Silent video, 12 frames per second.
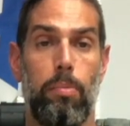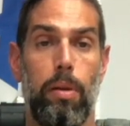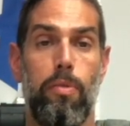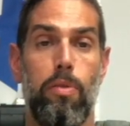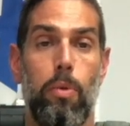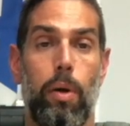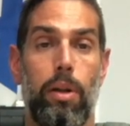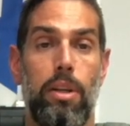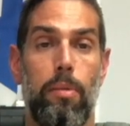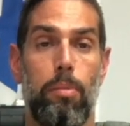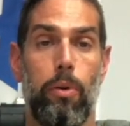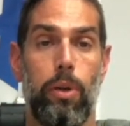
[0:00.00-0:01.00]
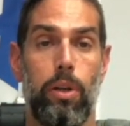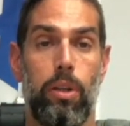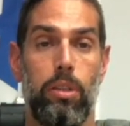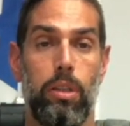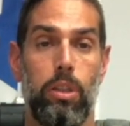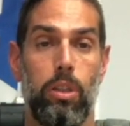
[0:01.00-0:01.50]
But if you want temporary
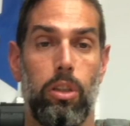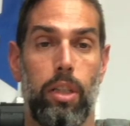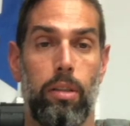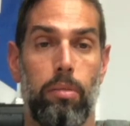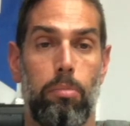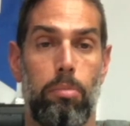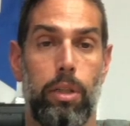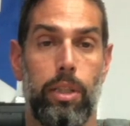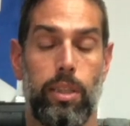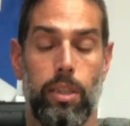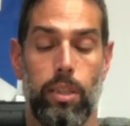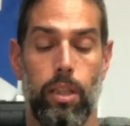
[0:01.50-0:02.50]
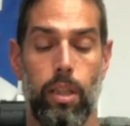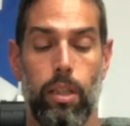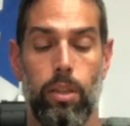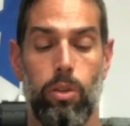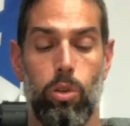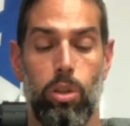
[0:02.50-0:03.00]
on, you're gonna press it.
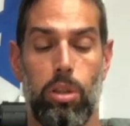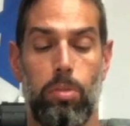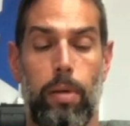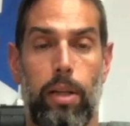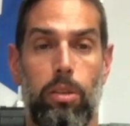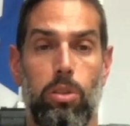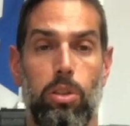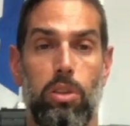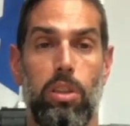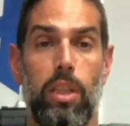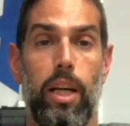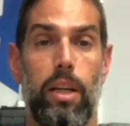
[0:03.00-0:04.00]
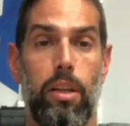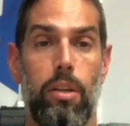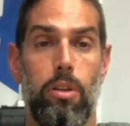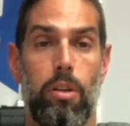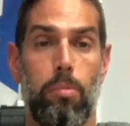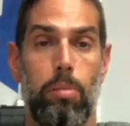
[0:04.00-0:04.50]
So there's buttons on the end,
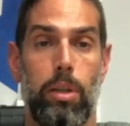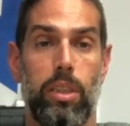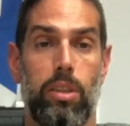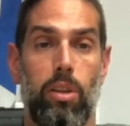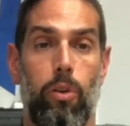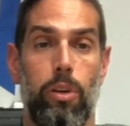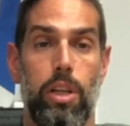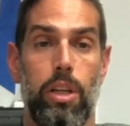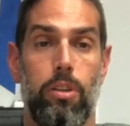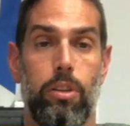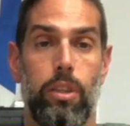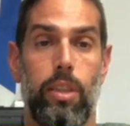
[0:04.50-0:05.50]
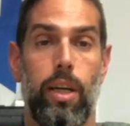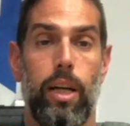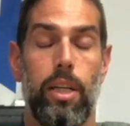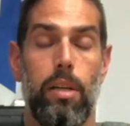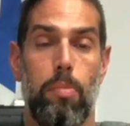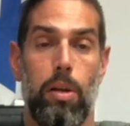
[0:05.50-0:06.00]
and you can press on either
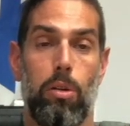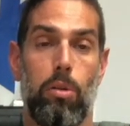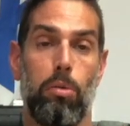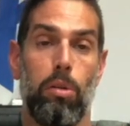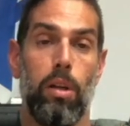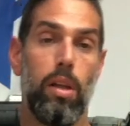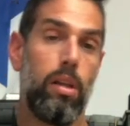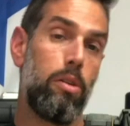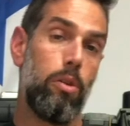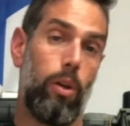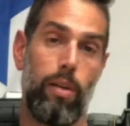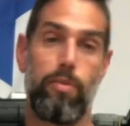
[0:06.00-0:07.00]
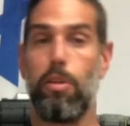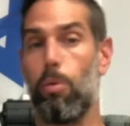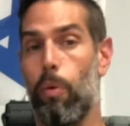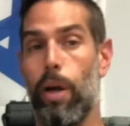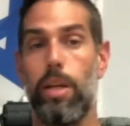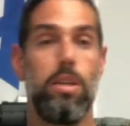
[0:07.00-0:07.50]
side depending on your lefty,
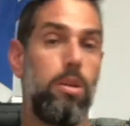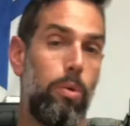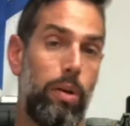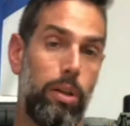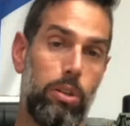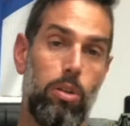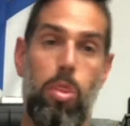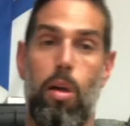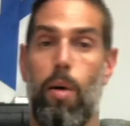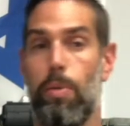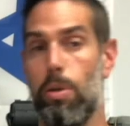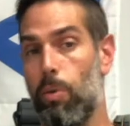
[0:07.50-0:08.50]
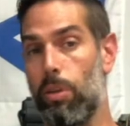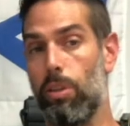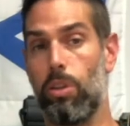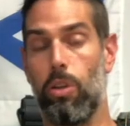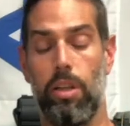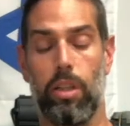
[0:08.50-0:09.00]
righty. You want to use your thumb or you want to
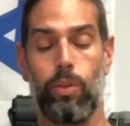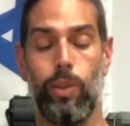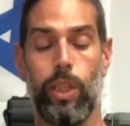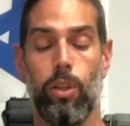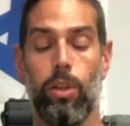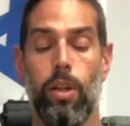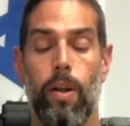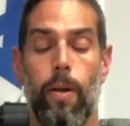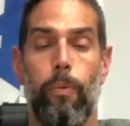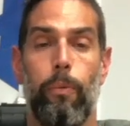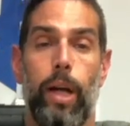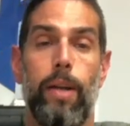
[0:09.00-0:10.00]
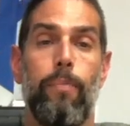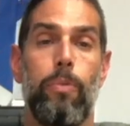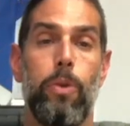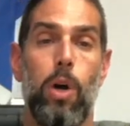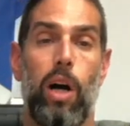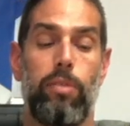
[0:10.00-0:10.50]
use your index finger, right?
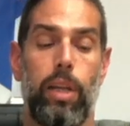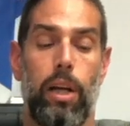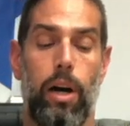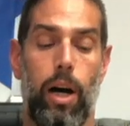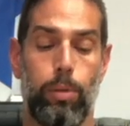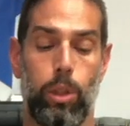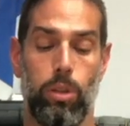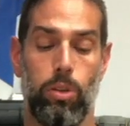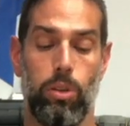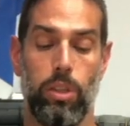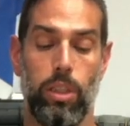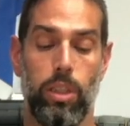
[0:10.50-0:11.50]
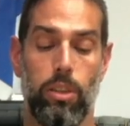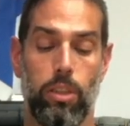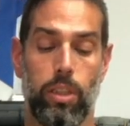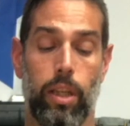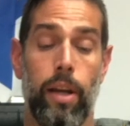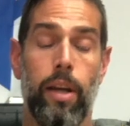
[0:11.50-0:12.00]
You have that option on either
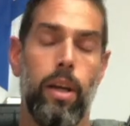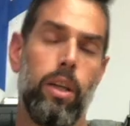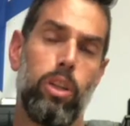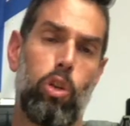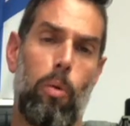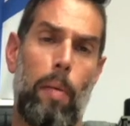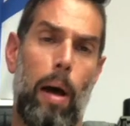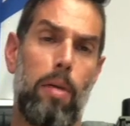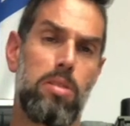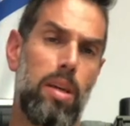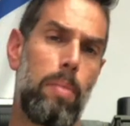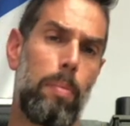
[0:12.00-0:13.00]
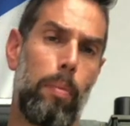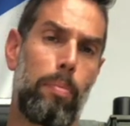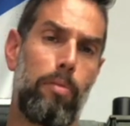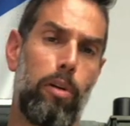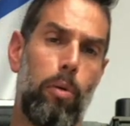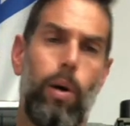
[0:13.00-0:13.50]
side. So some people
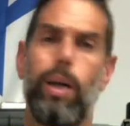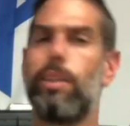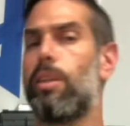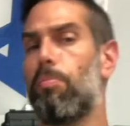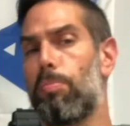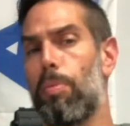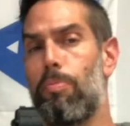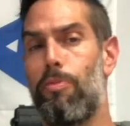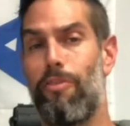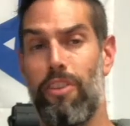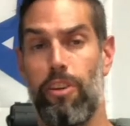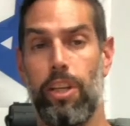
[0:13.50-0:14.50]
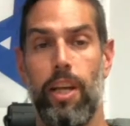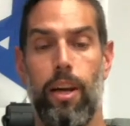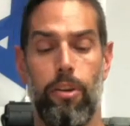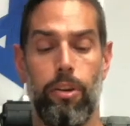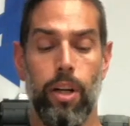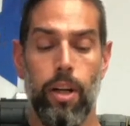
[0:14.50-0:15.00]
prefer one, some people prefer the
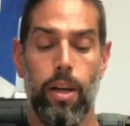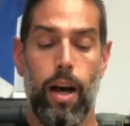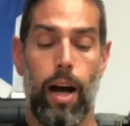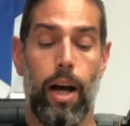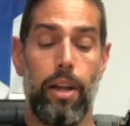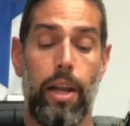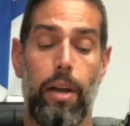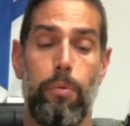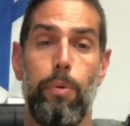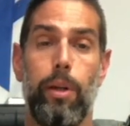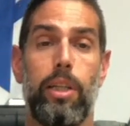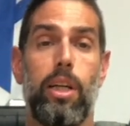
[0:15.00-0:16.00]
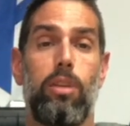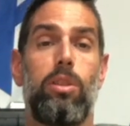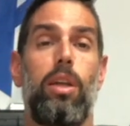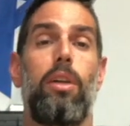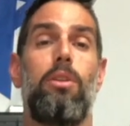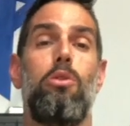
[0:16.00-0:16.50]
other. That really comes
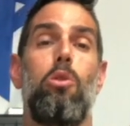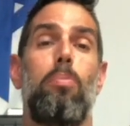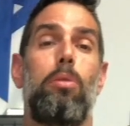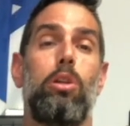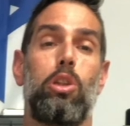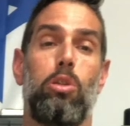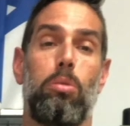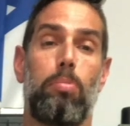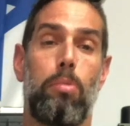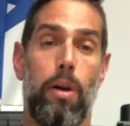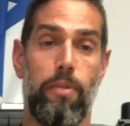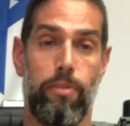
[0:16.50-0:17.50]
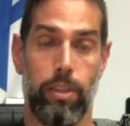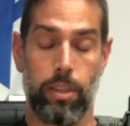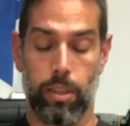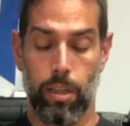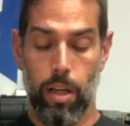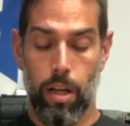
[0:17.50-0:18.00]
down to a personal
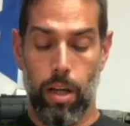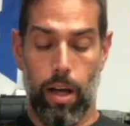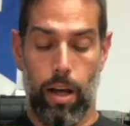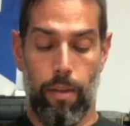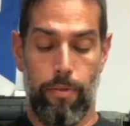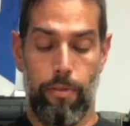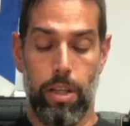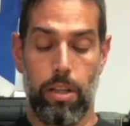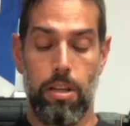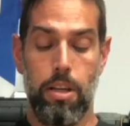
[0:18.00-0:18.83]
preference thing.